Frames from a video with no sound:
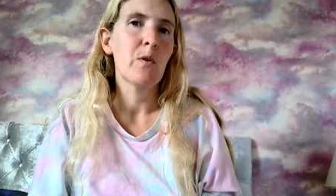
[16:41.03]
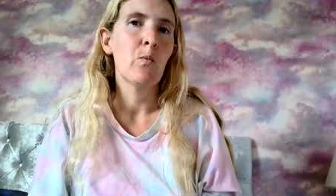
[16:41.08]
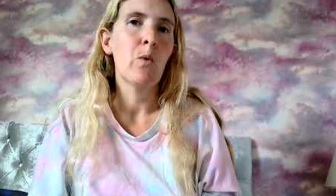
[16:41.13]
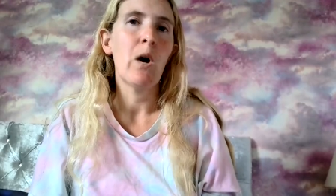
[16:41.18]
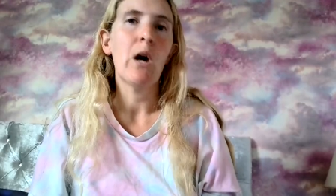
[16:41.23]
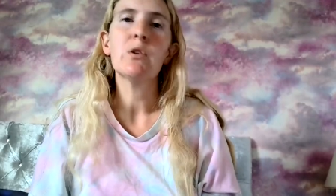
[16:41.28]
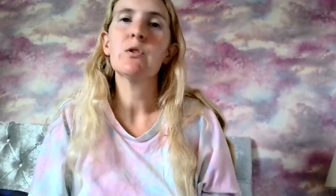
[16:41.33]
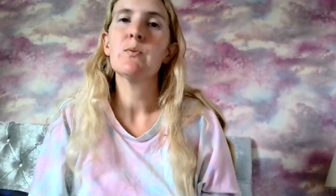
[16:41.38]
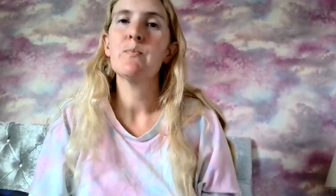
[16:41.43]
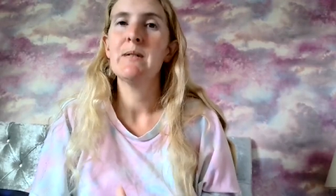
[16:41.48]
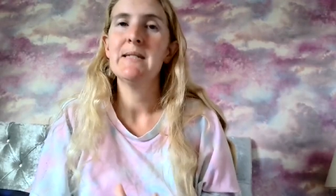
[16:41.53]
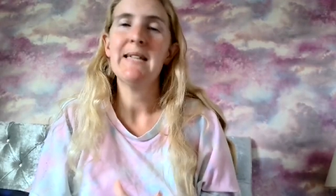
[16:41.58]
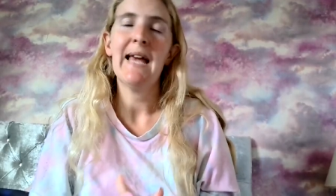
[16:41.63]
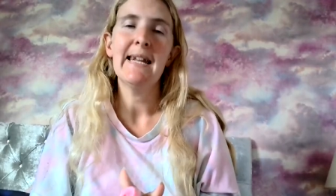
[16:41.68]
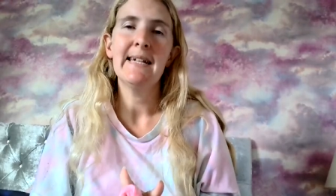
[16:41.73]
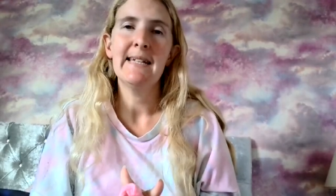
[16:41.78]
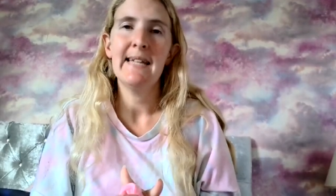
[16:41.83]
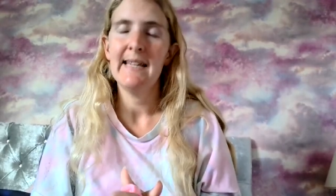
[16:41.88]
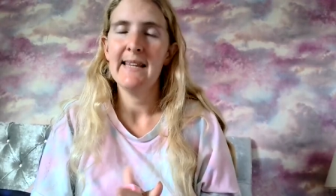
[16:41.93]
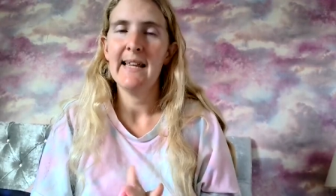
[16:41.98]
whilst
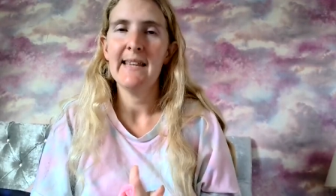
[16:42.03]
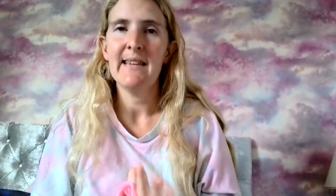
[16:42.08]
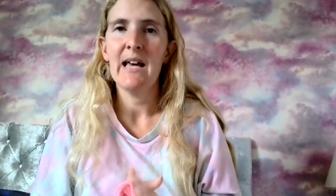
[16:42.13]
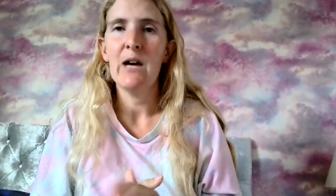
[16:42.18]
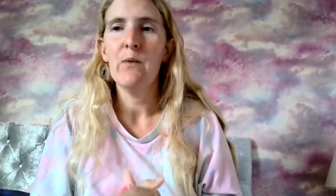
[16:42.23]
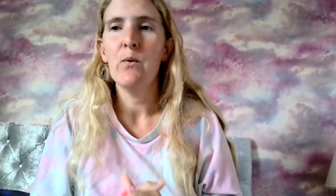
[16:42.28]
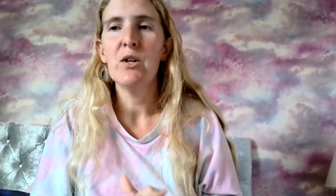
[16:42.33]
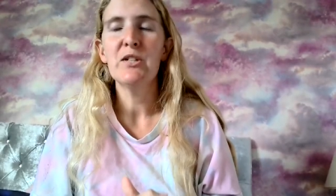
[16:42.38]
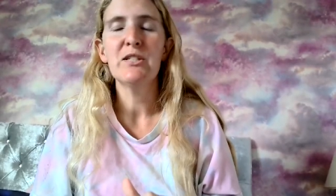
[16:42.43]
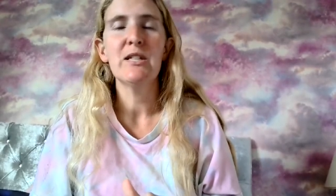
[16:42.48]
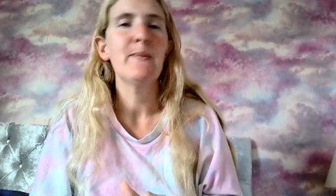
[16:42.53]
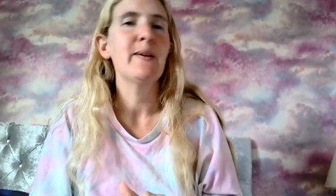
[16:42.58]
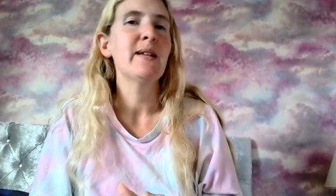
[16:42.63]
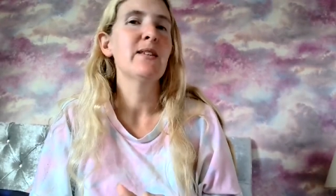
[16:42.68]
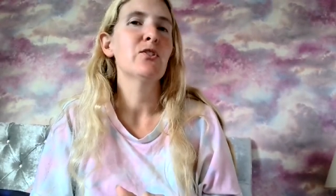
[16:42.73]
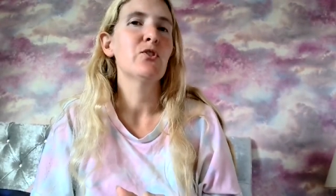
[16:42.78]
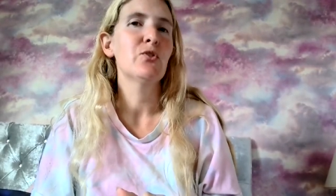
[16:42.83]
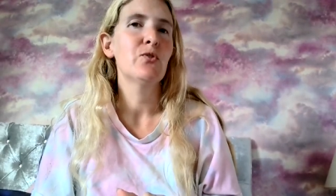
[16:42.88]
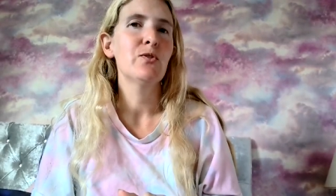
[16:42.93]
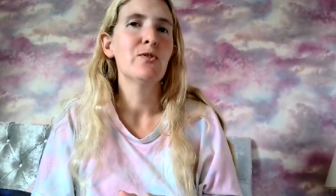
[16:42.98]
pretending that they're
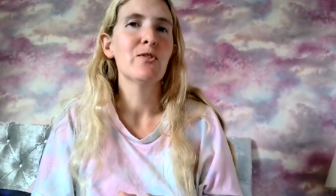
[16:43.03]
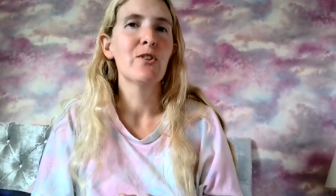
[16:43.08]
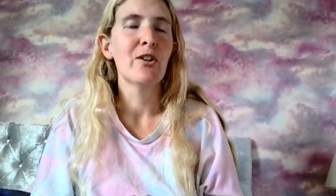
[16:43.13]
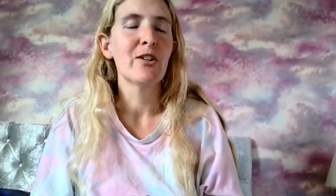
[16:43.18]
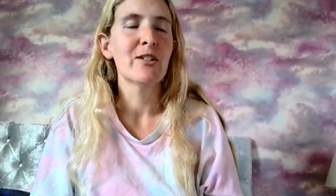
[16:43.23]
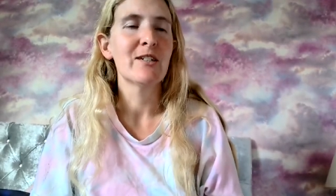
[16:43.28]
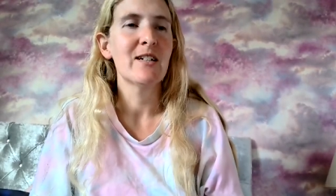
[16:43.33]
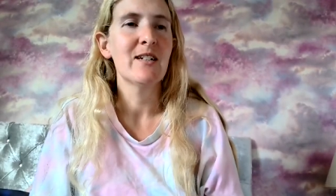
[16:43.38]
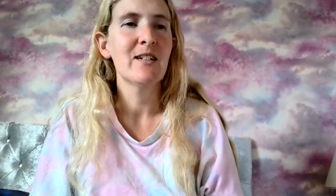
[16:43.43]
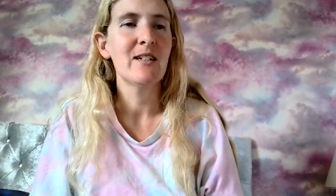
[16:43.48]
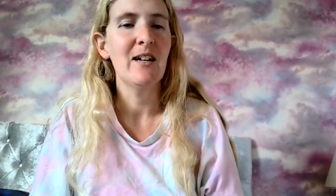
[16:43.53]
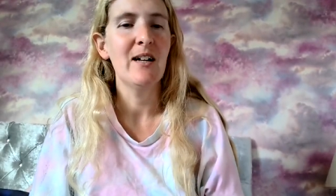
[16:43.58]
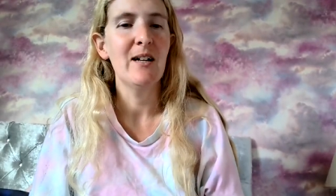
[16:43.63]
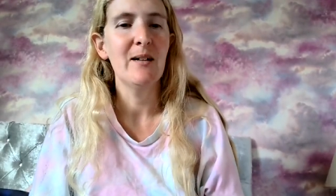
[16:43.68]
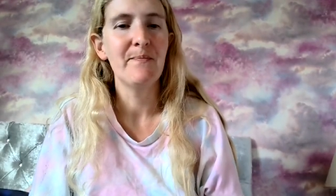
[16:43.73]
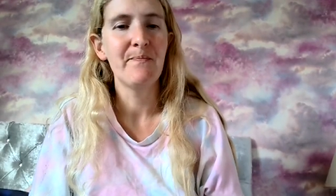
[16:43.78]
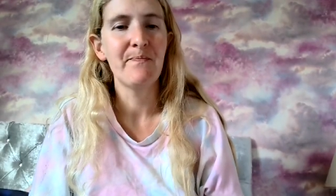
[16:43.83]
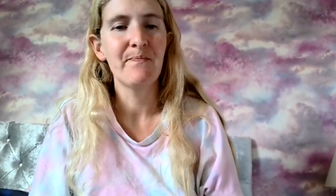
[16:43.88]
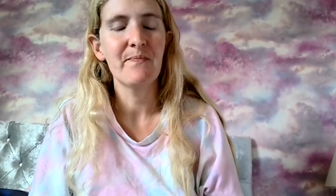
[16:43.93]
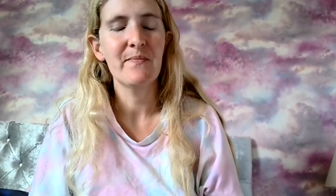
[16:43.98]
worshipping the true God.
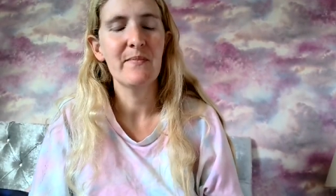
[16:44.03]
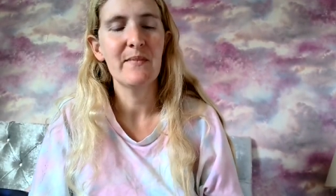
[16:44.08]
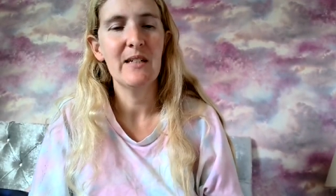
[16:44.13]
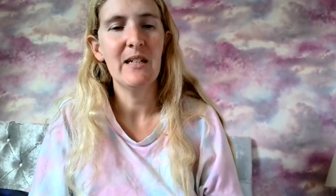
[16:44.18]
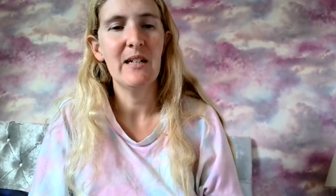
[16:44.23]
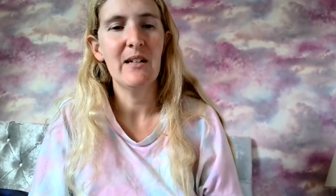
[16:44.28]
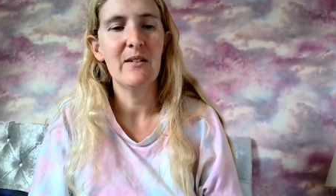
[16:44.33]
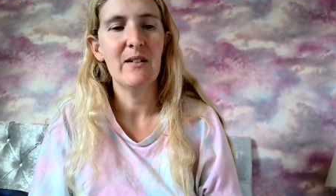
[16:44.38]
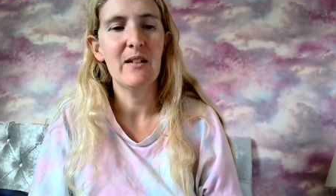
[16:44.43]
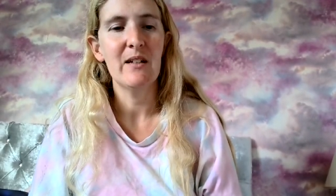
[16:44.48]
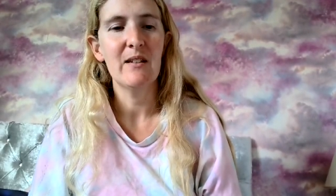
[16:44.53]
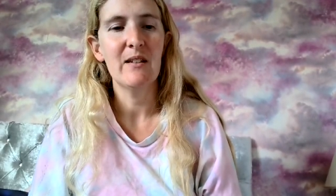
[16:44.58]
Um, you know,